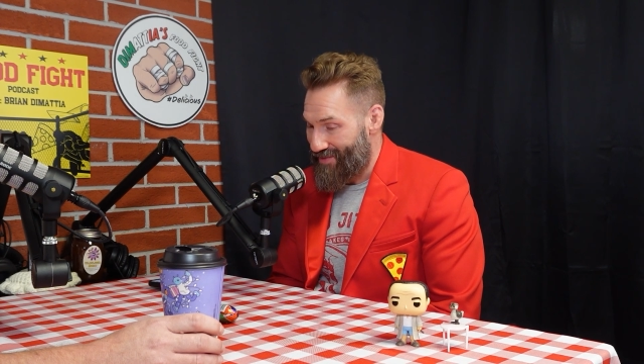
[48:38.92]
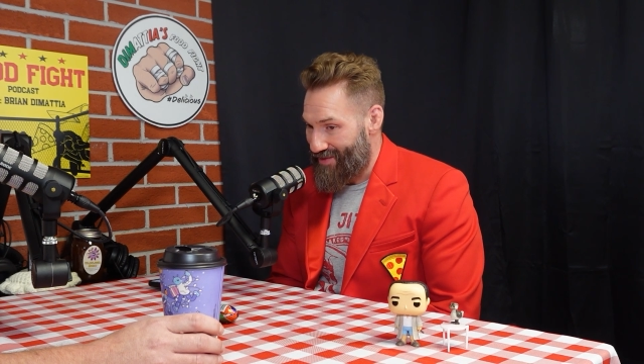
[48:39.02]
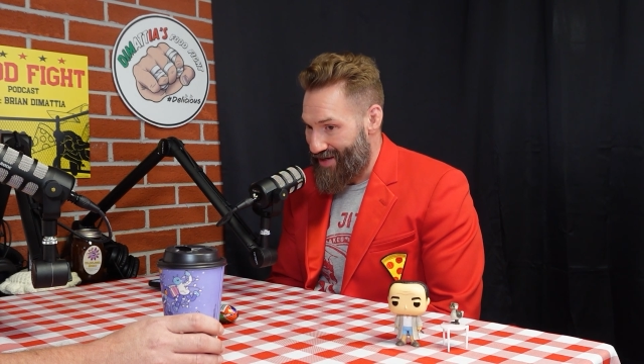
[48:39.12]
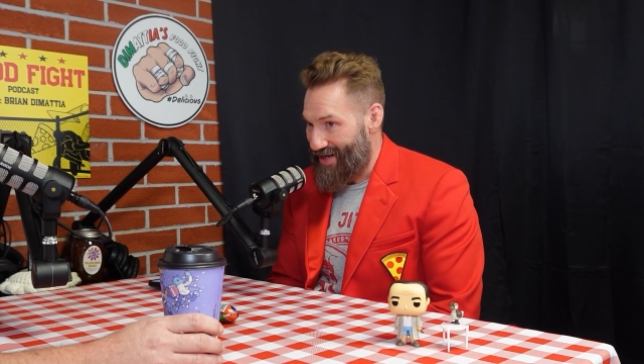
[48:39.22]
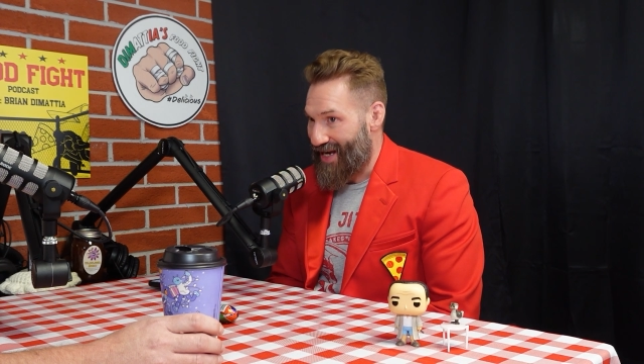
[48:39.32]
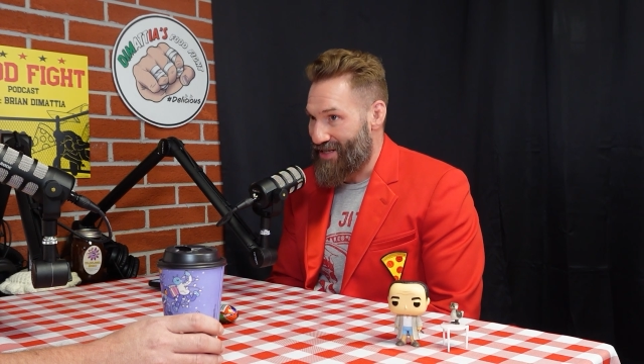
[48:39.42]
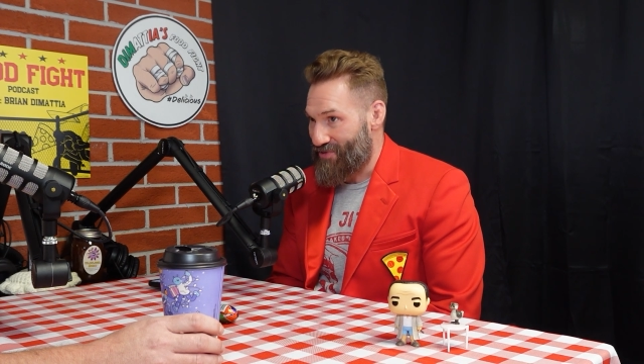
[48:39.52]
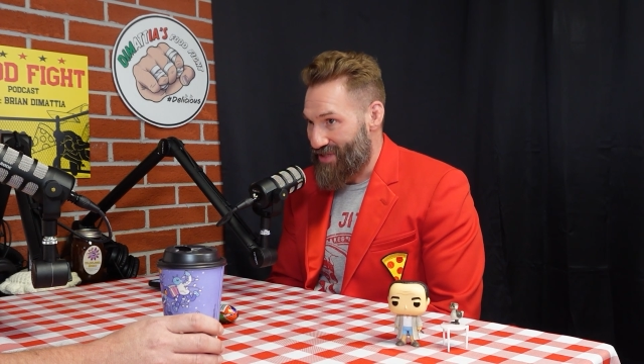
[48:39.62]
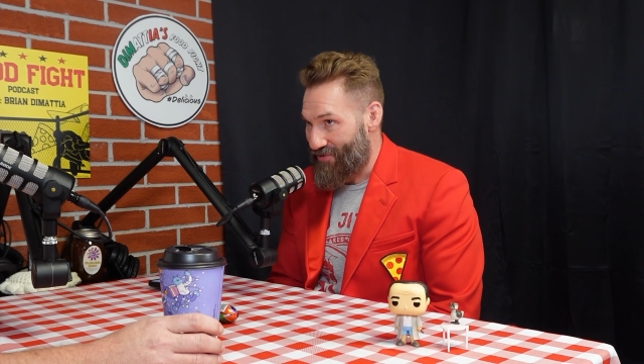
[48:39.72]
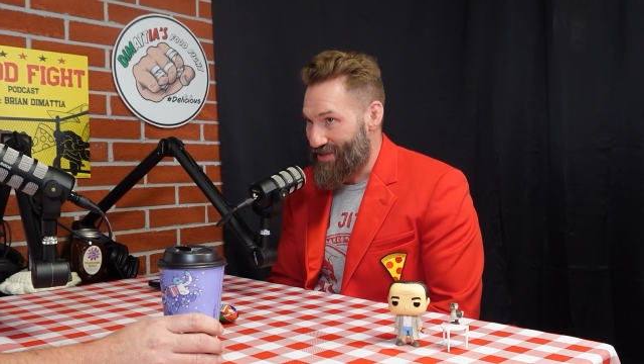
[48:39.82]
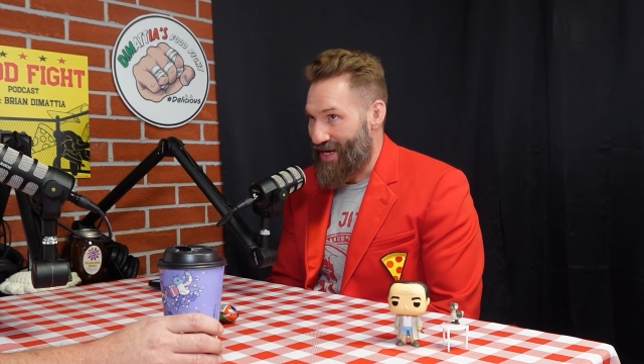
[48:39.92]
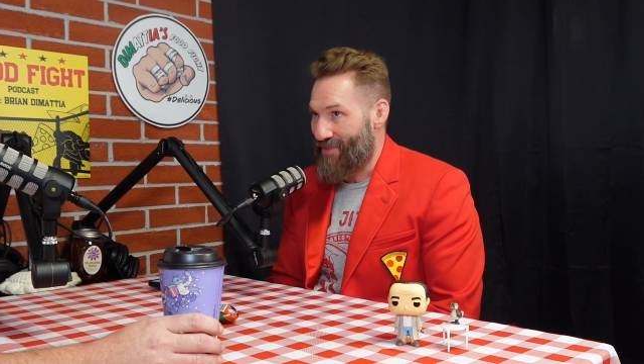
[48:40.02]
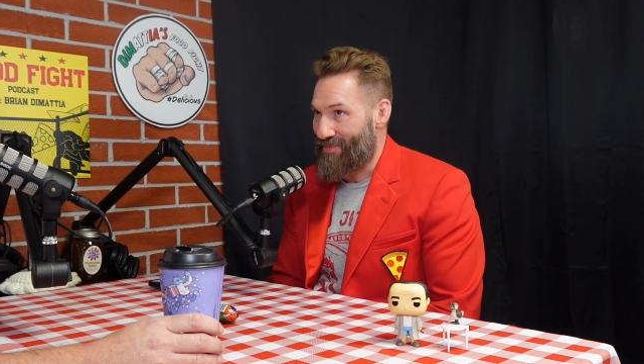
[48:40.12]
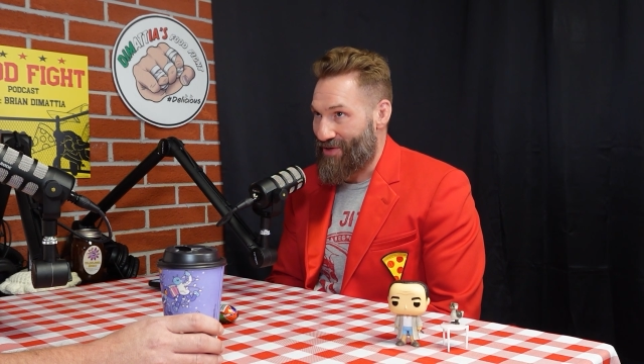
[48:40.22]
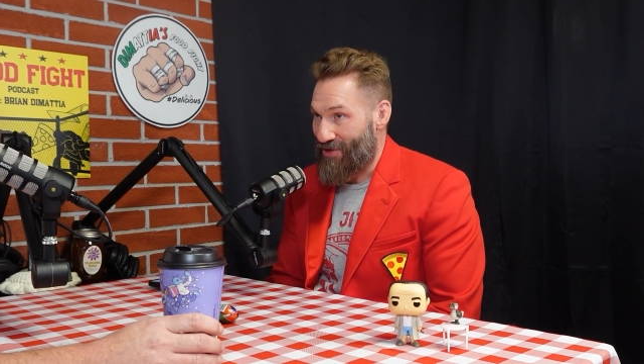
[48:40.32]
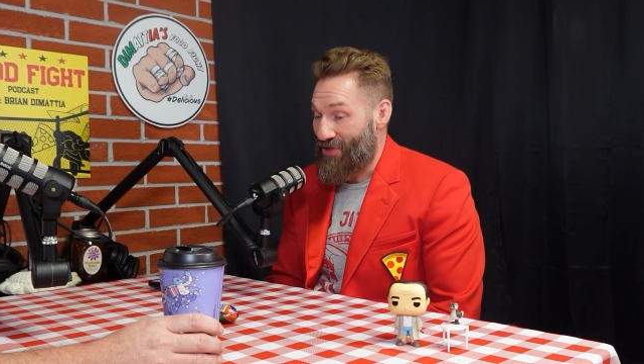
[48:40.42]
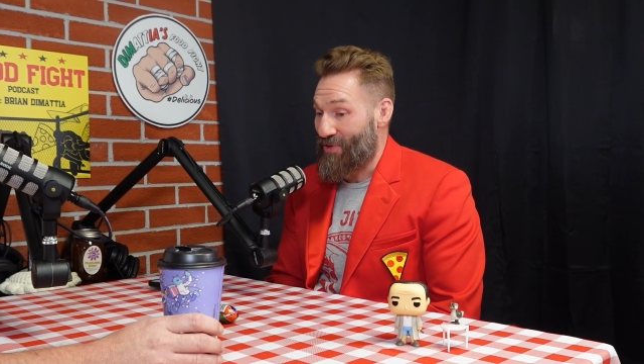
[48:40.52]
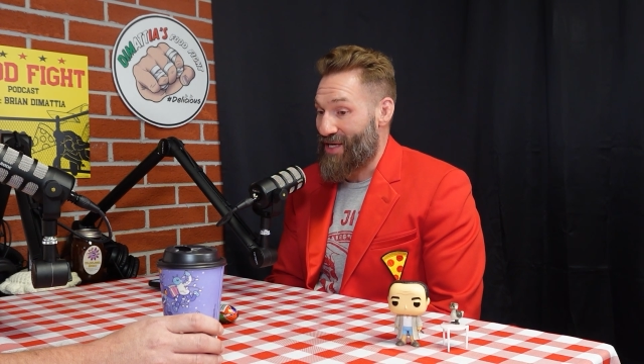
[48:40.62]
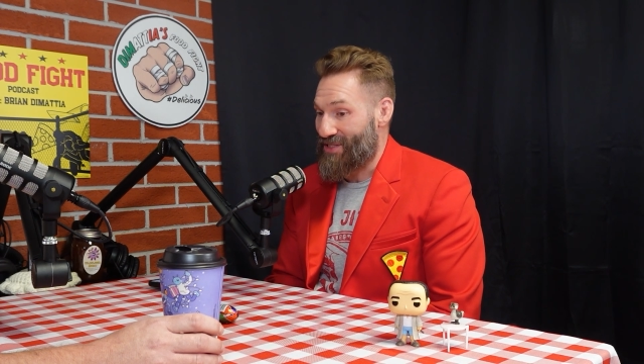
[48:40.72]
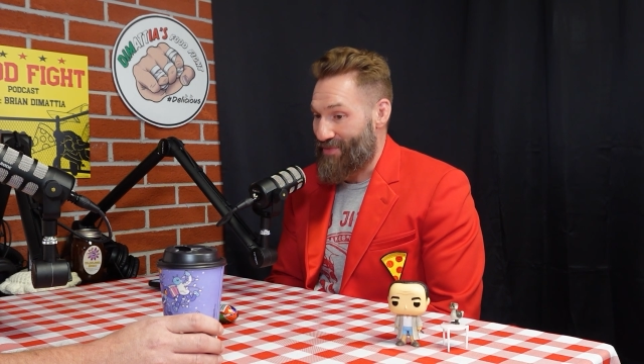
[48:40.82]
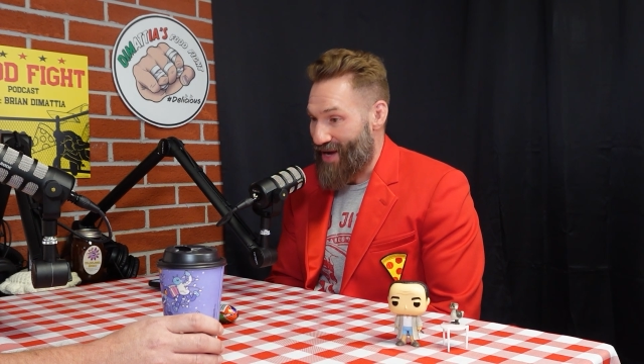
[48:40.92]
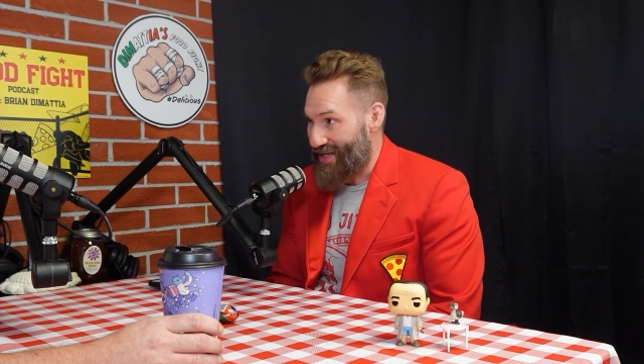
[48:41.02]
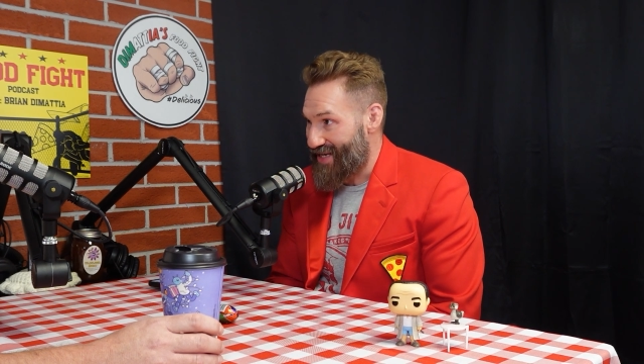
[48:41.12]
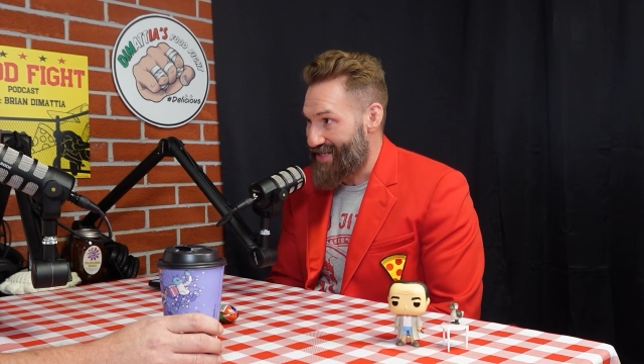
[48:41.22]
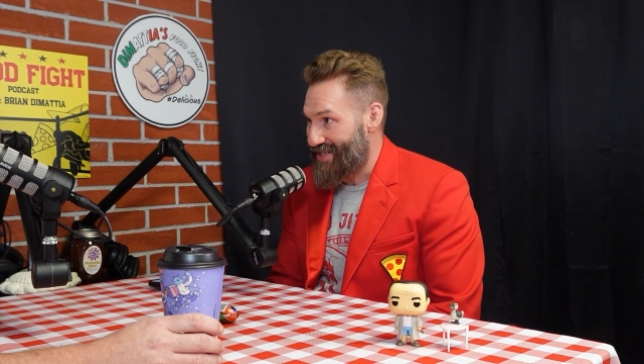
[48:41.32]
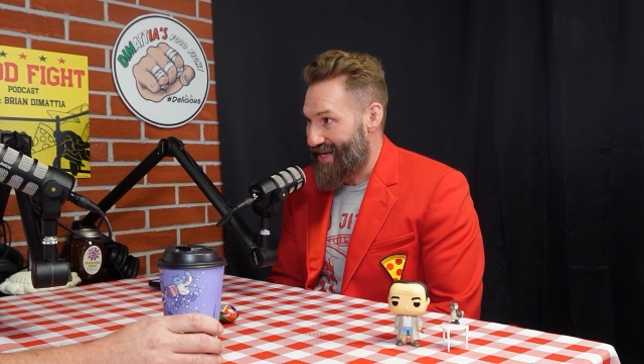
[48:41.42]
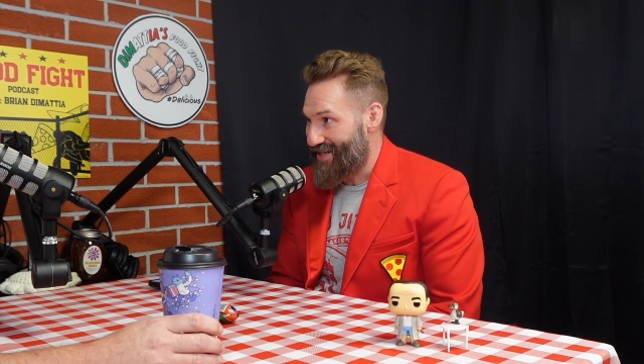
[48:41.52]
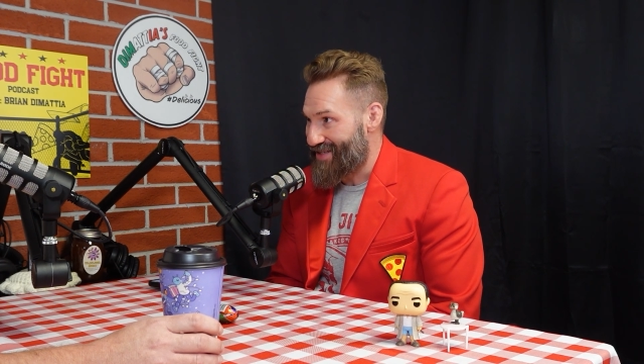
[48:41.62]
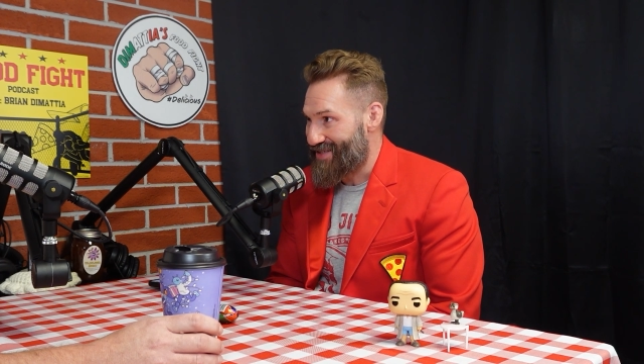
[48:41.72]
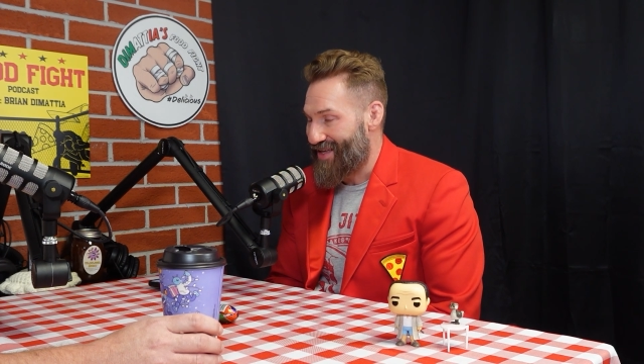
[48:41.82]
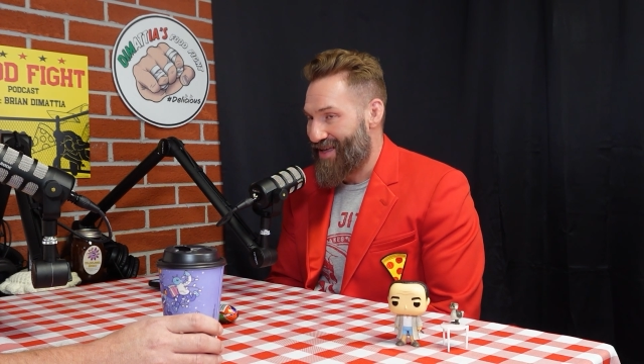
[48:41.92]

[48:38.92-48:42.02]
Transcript: And 90s were a different time. You do that shit back in the 80s and 90s.